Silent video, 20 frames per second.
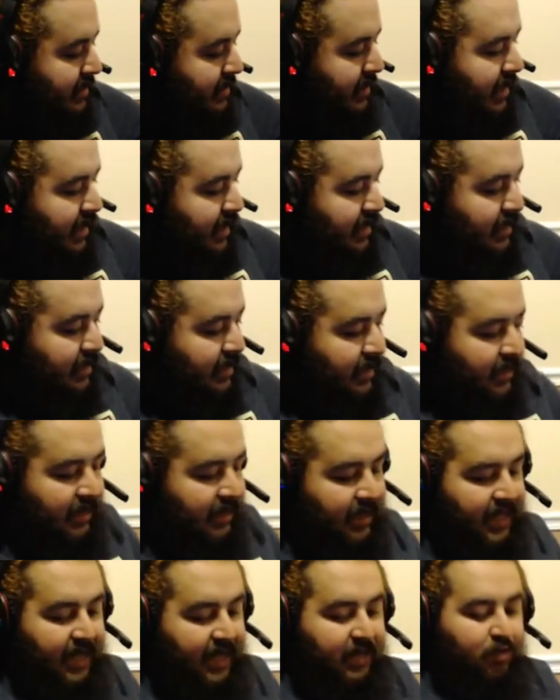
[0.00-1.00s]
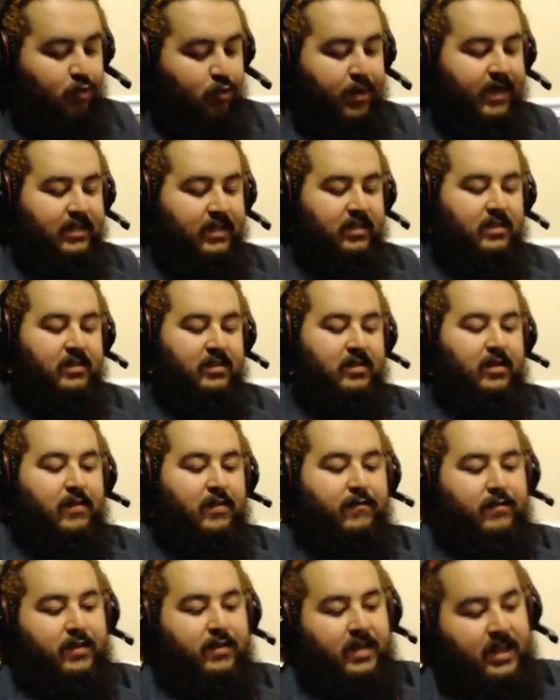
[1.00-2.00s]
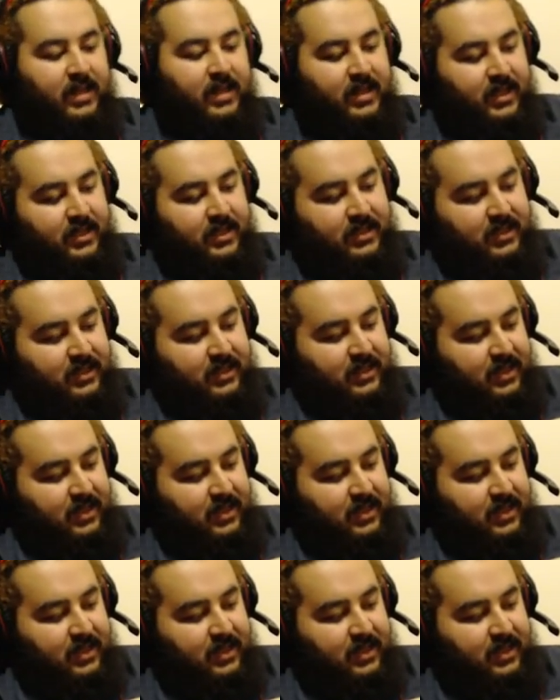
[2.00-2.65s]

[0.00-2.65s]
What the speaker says: like lengthwise and stuff. Look at this.